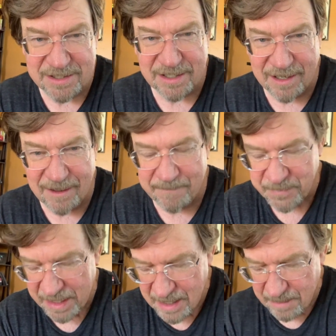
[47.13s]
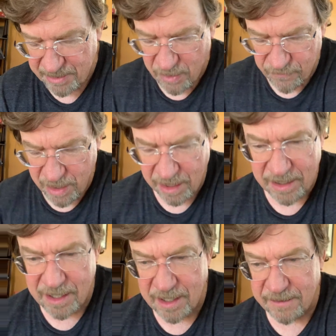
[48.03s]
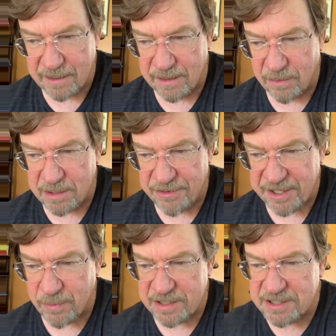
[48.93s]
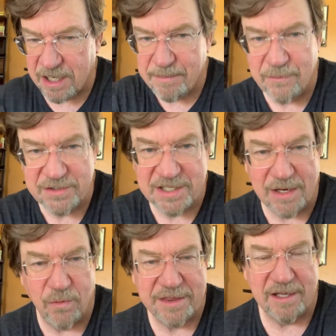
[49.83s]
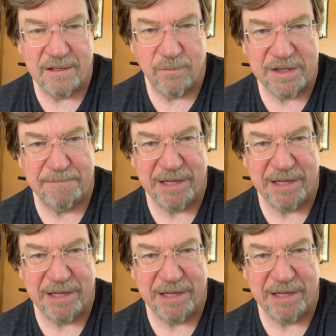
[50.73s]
But overall, another thing I wanted to talk about was kind of what the